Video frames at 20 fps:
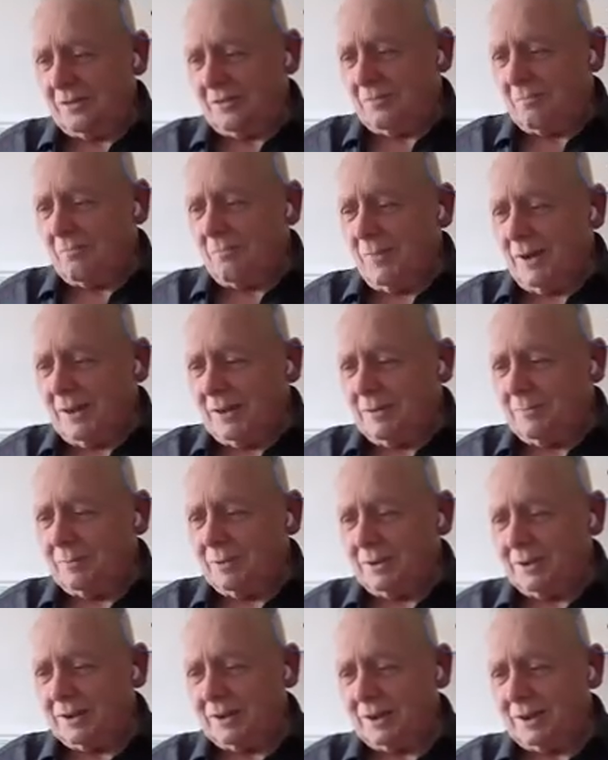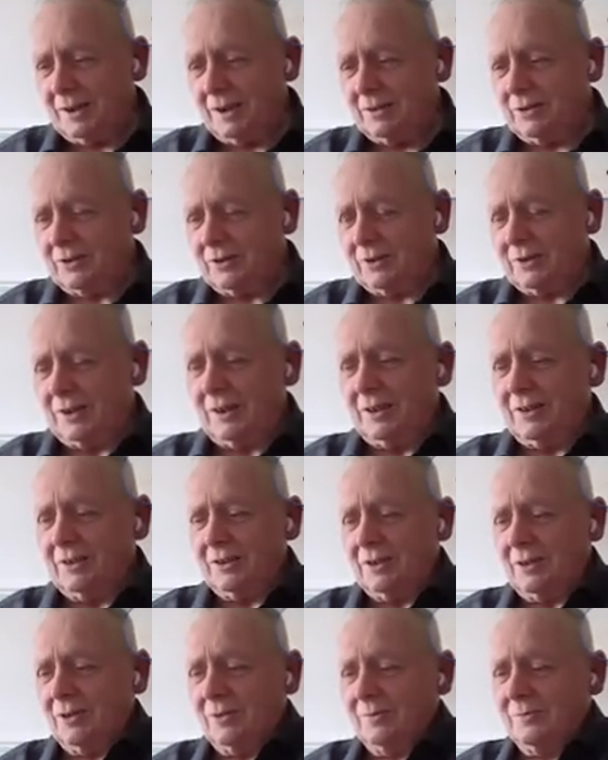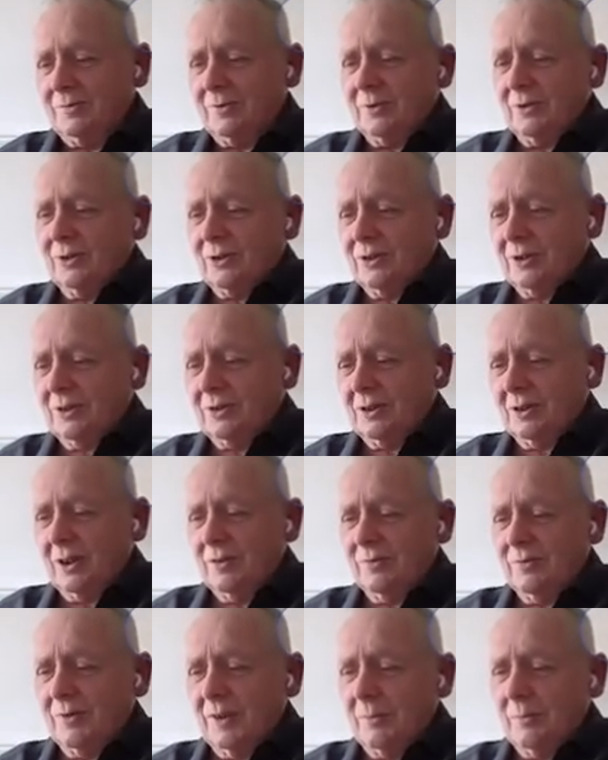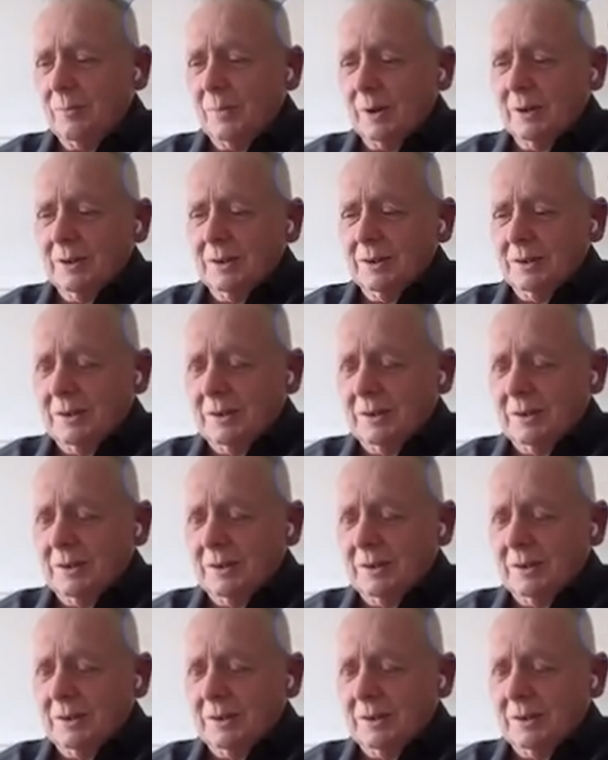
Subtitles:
might be the case at the conference in November,